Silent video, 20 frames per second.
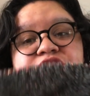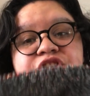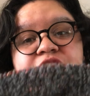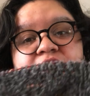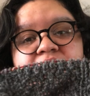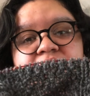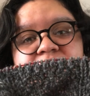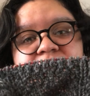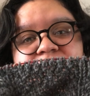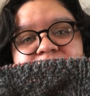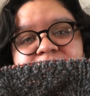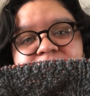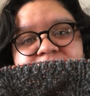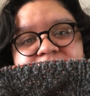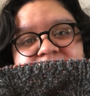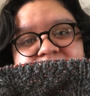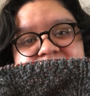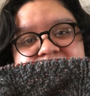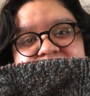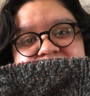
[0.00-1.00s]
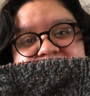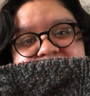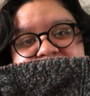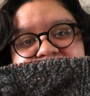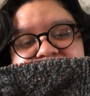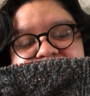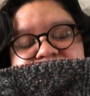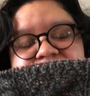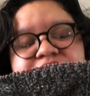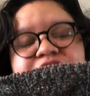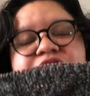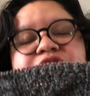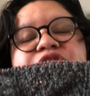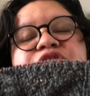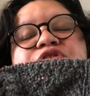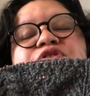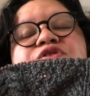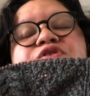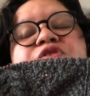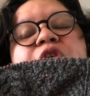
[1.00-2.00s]
chart for this is
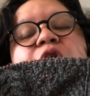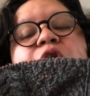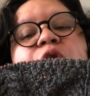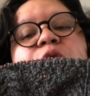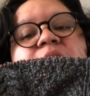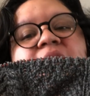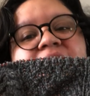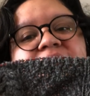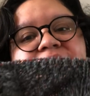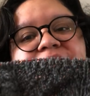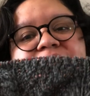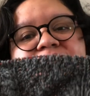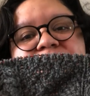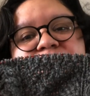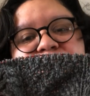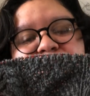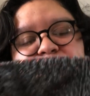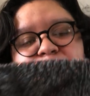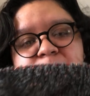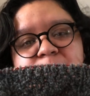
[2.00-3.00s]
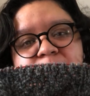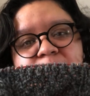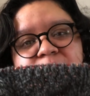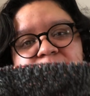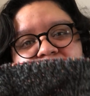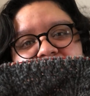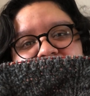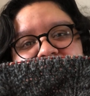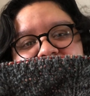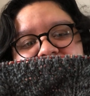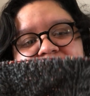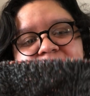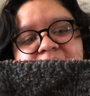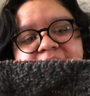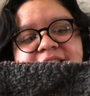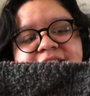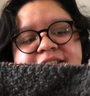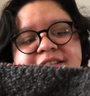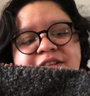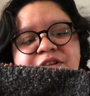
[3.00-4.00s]
so effing small
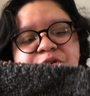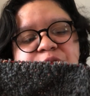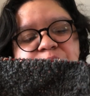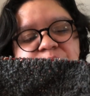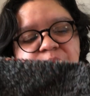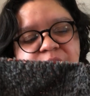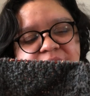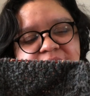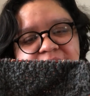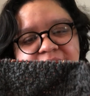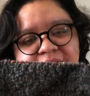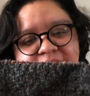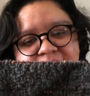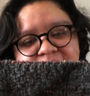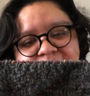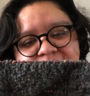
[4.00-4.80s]
and it's annoying.